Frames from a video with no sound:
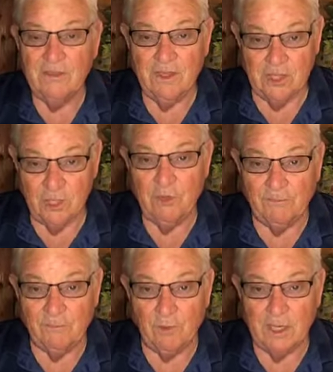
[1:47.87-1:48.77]
that you
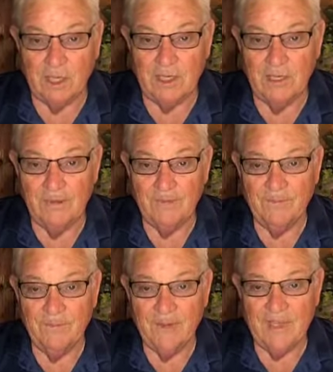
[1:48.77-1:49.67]
have prayed?
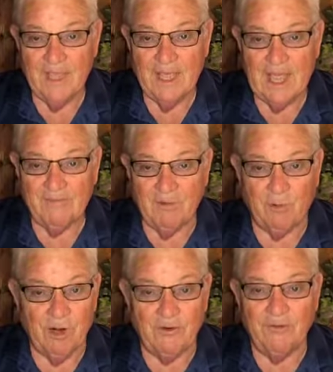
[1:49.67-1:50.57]
Have a
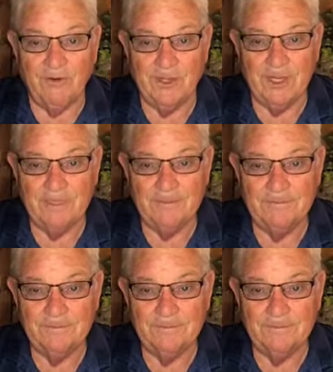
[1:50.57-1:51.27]
prayerful day.